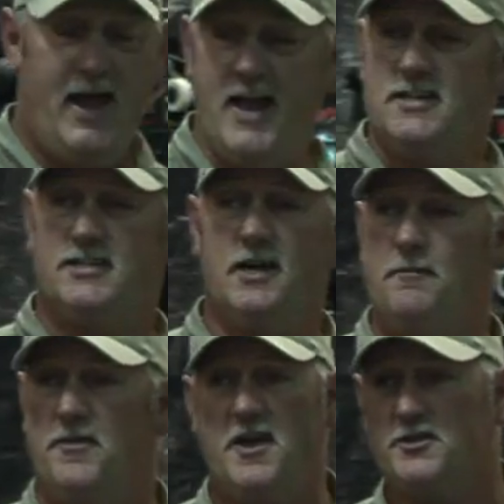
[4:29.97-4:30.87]
And
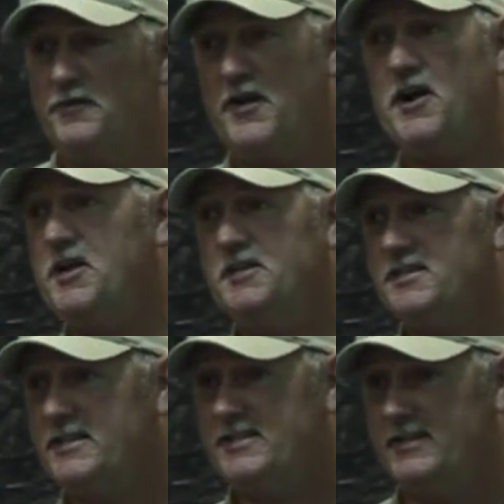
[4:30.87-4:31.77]
some things are very
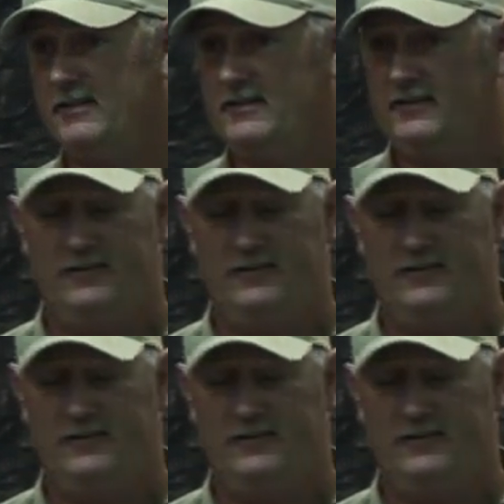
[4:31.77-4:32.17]
consistent.